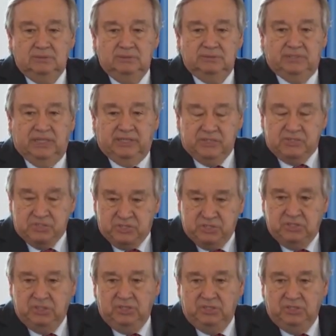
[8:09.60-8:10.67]
there is
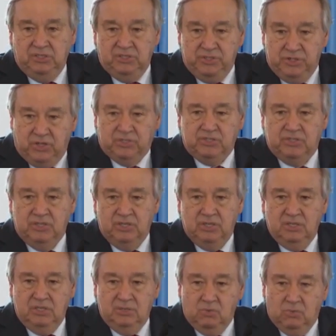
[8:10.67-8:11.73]
still not
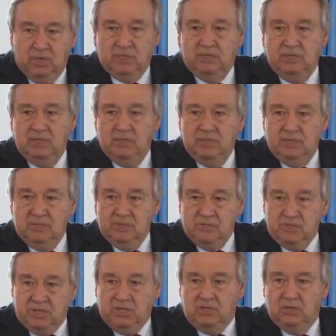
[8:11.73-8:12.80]
one
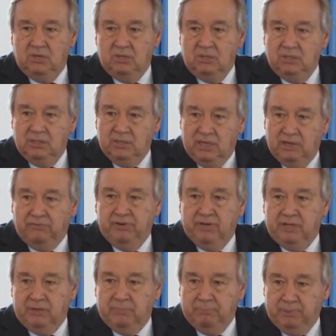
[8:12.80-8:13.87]
single
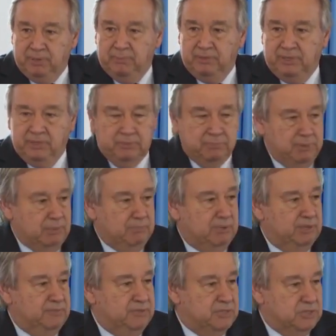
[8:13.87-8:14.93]
African permanent member
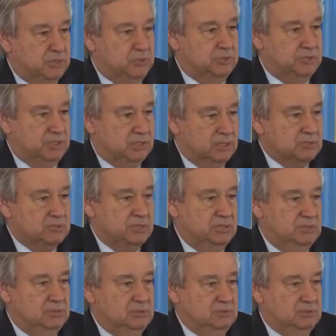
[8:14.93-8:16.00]
of the Security
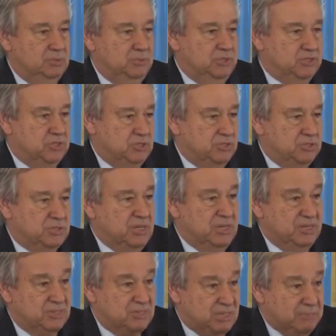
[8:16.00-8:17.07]
Council, which is
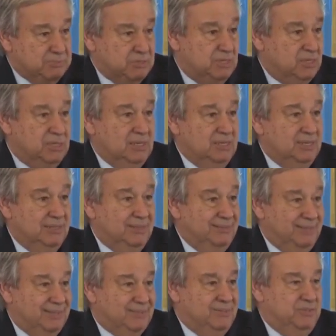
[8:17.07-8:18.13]
something
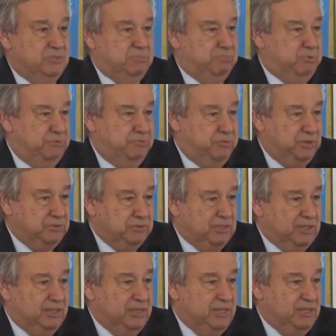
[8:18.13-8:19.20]
that is
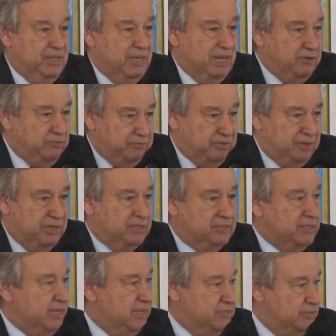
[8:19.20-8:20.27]
profoundly unfair
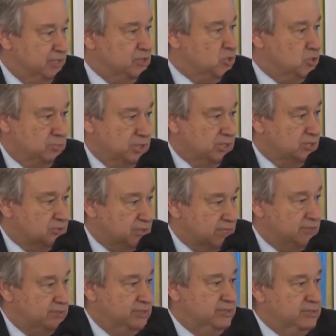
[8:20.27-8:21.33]
and needs to be
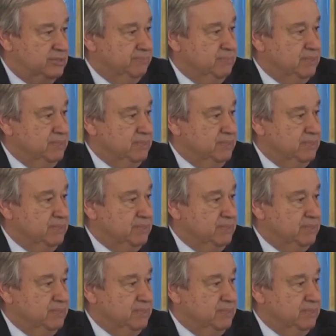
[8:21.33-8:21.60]
corrected,